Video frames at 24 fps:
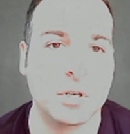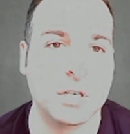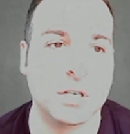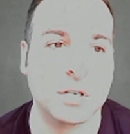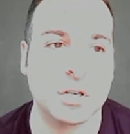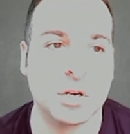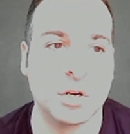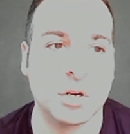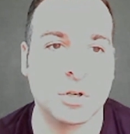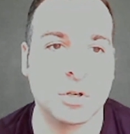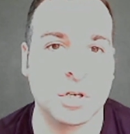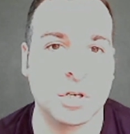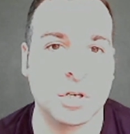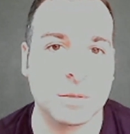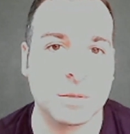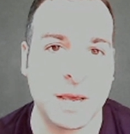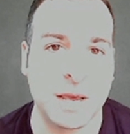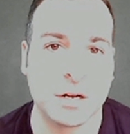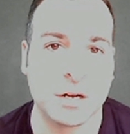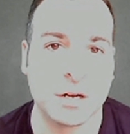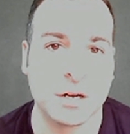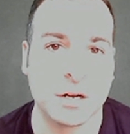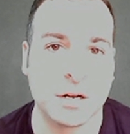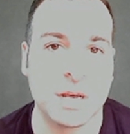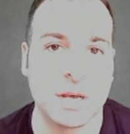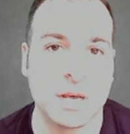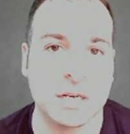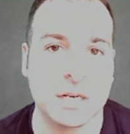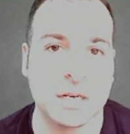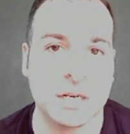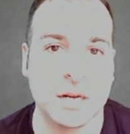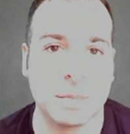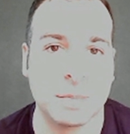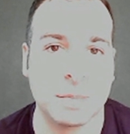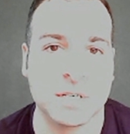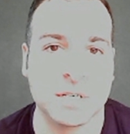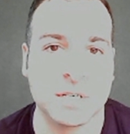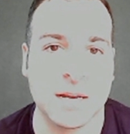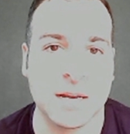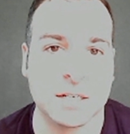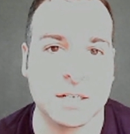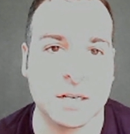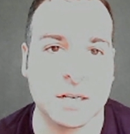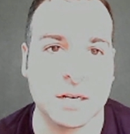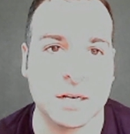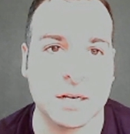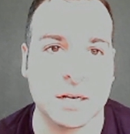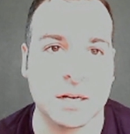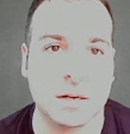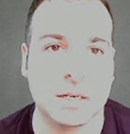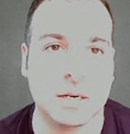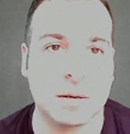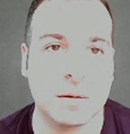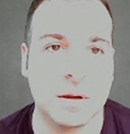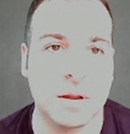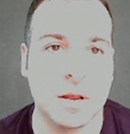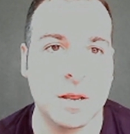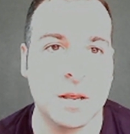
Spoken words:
institutions' mantra is censored and